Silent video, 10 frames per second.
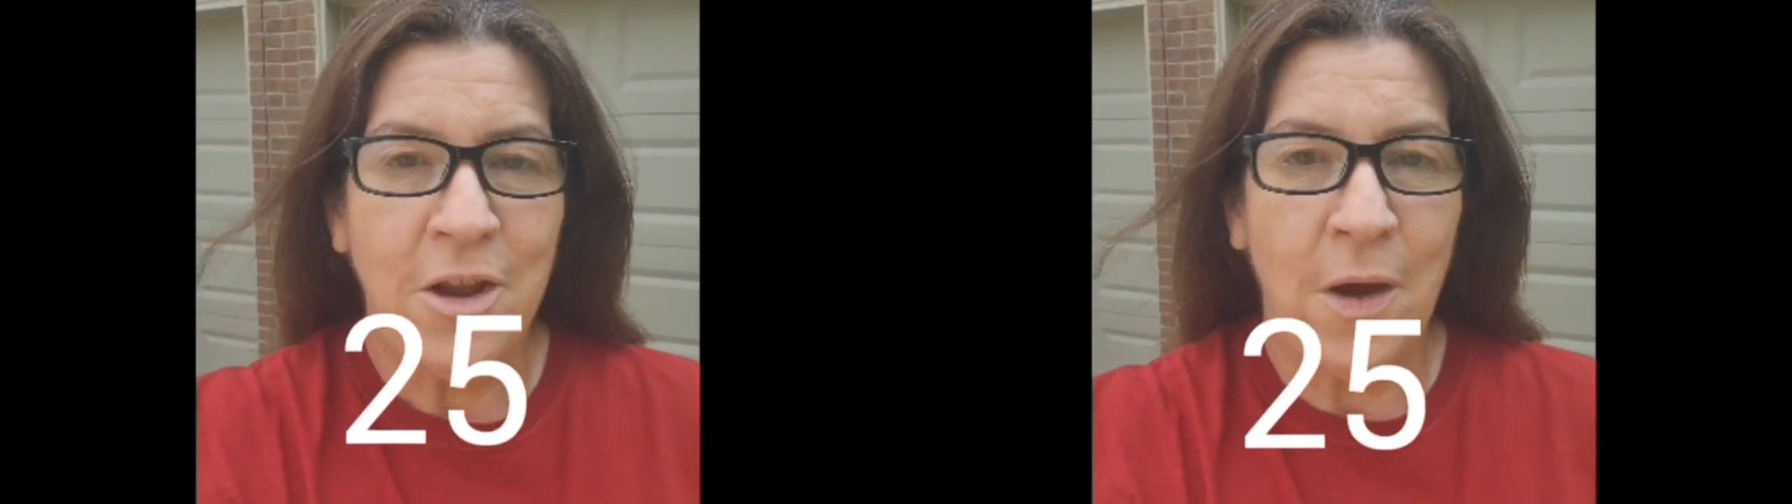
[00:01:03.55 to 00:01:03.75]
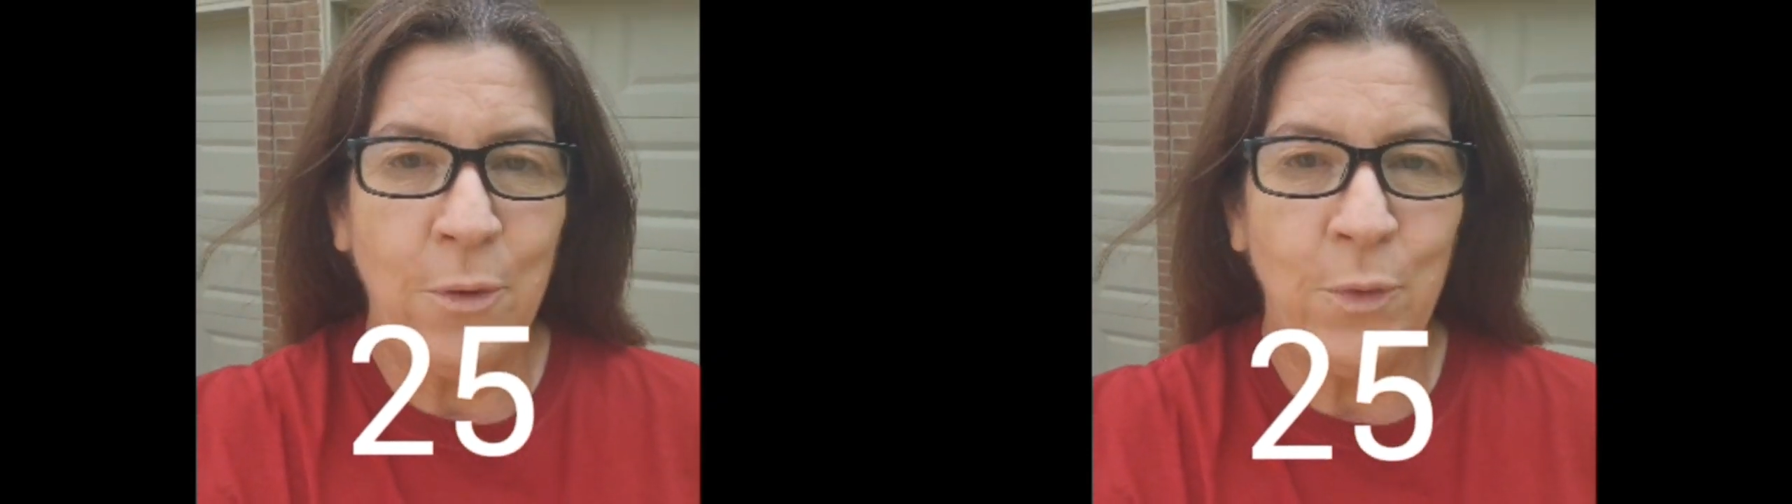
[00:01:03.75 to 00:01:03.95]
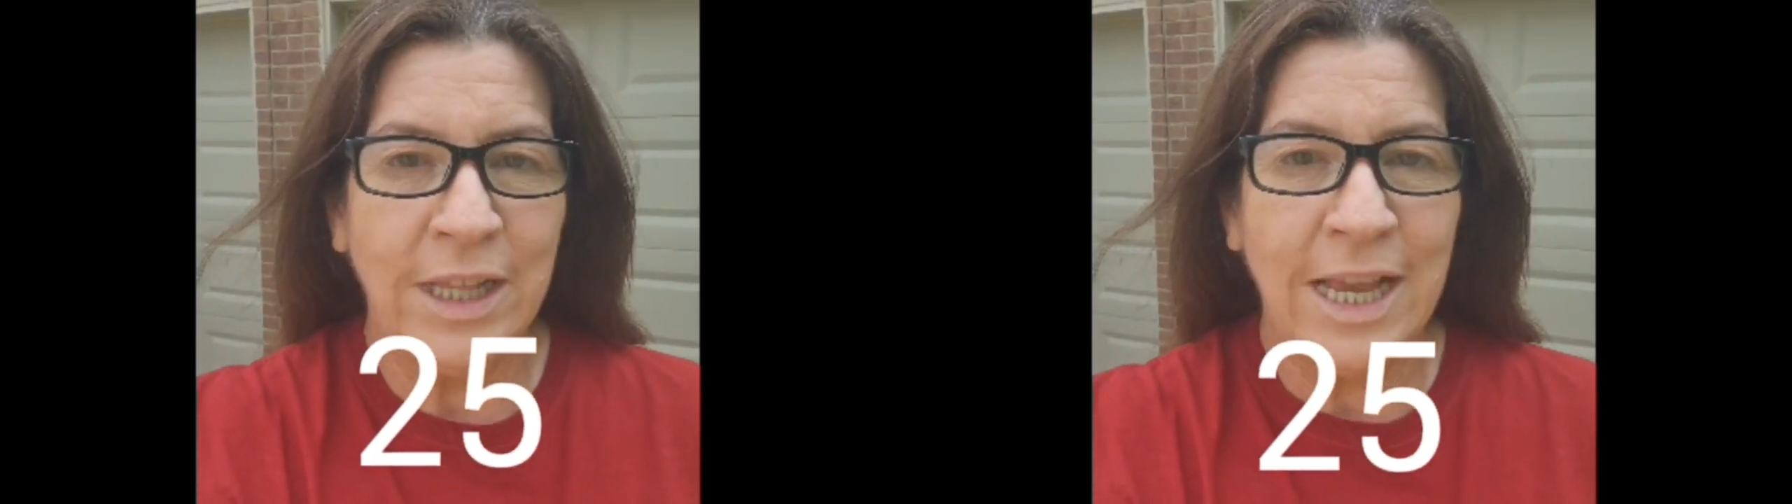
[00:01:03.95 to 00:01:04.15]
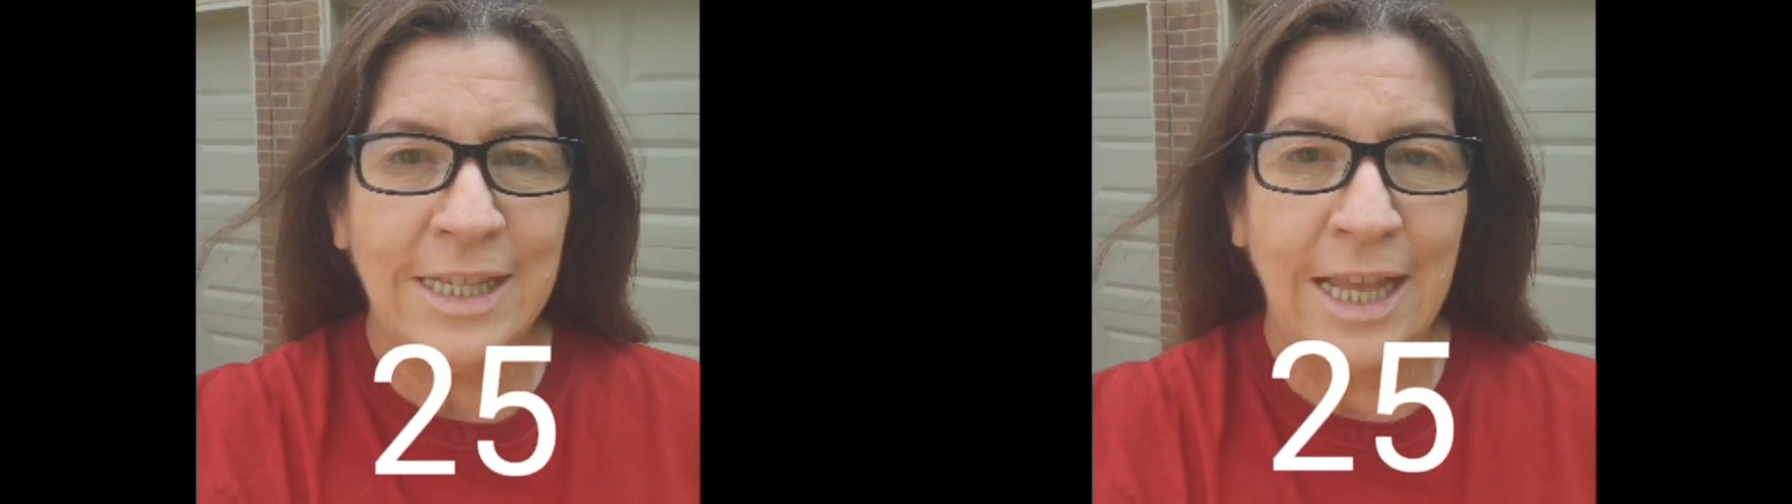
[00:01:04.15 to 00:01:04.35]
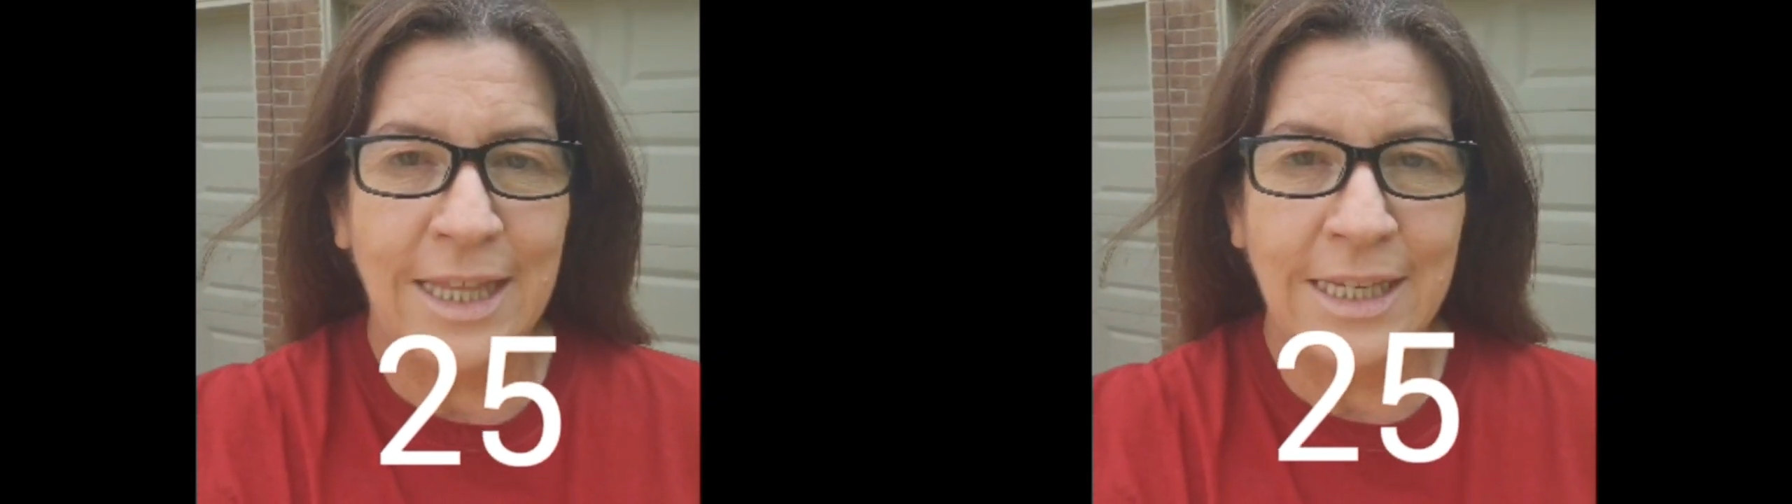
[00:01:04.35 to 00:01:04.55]
Now, I
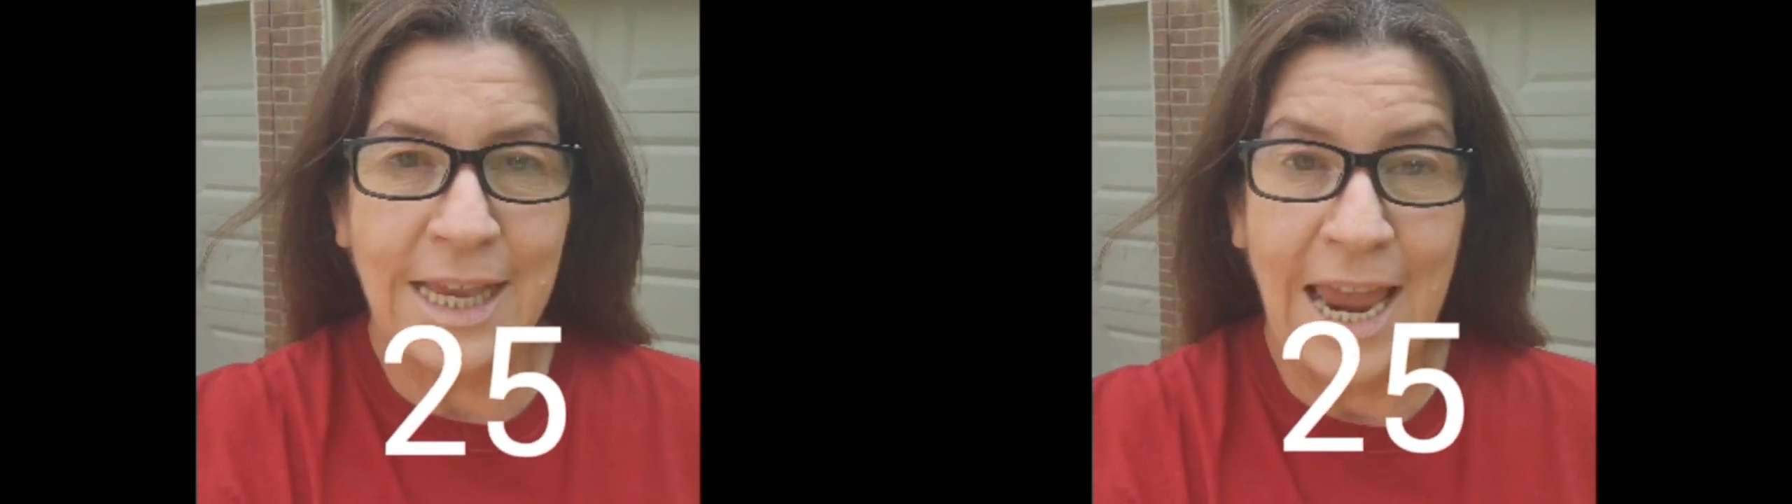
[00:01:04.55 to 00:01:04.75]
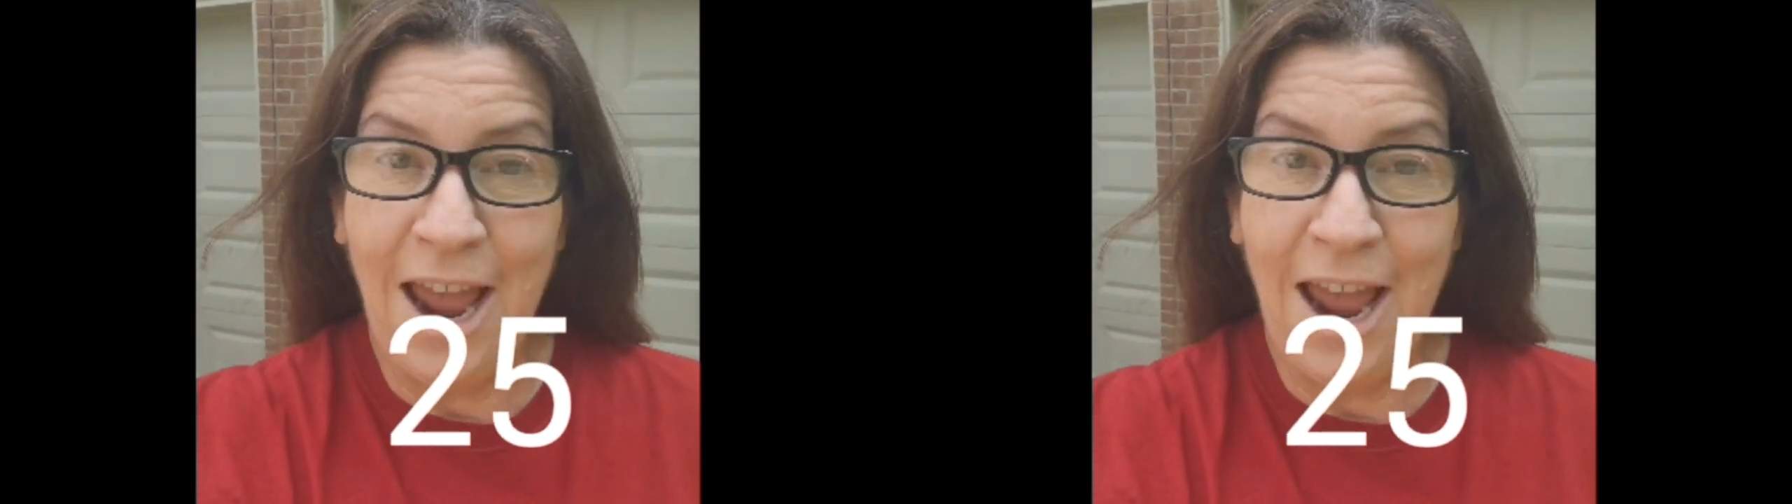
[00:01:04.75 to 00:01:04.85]
realize that this